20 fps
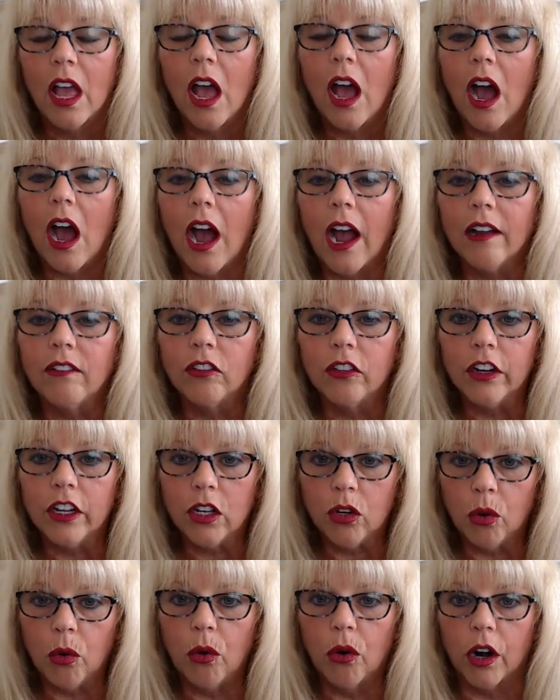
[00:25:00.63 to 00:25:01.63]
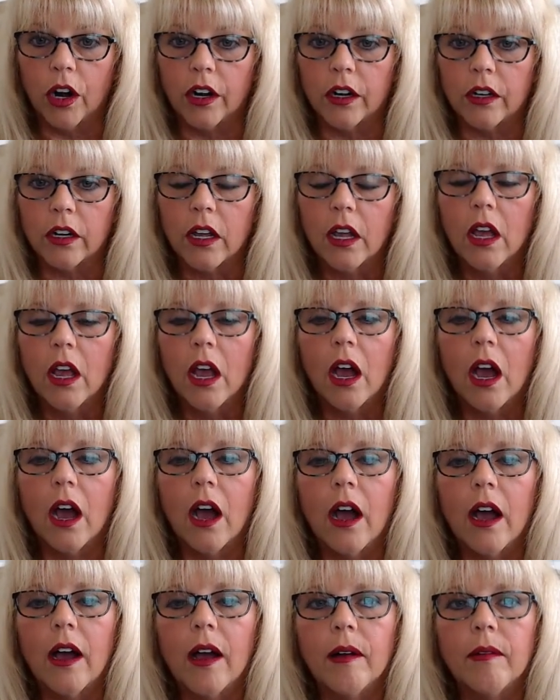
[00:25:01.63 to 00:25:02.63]
I record.
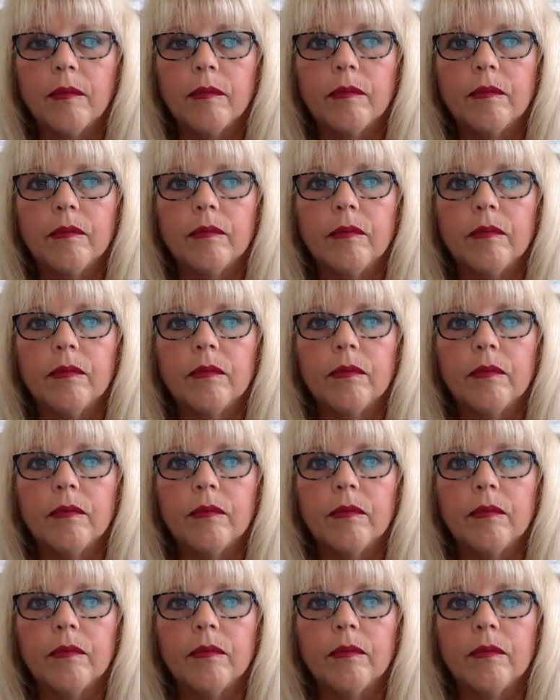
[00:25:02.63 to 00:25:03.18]
Um,